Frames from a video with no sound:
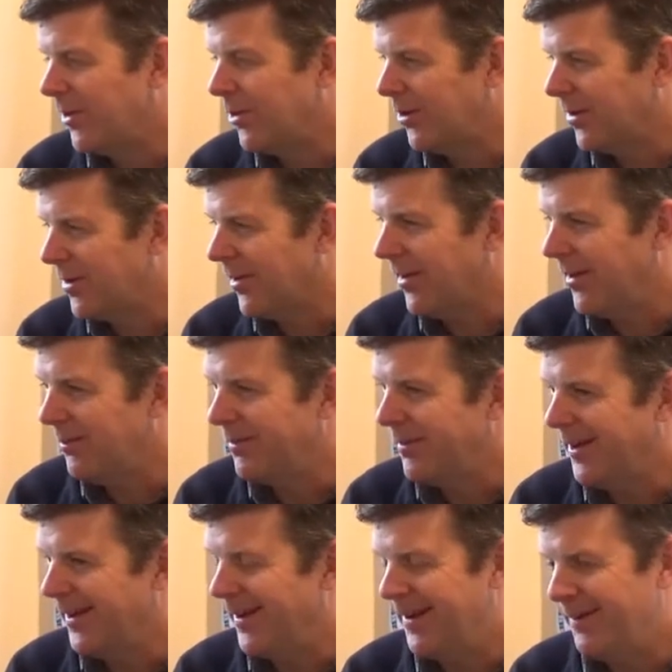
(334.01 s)
all the
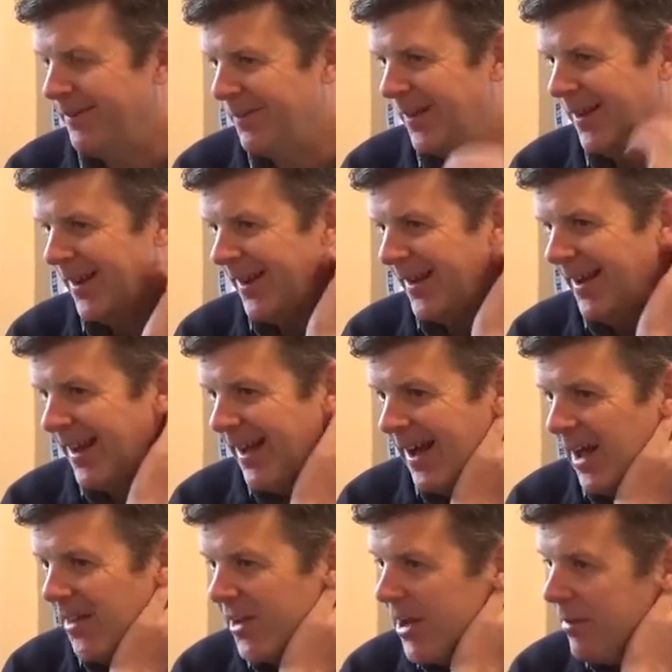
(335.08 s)
time.
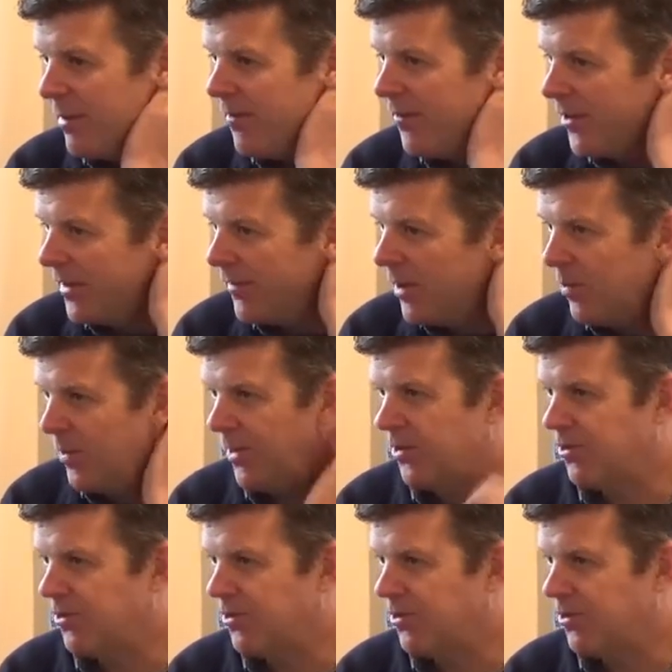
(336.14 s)
I think it'd be fun if you were the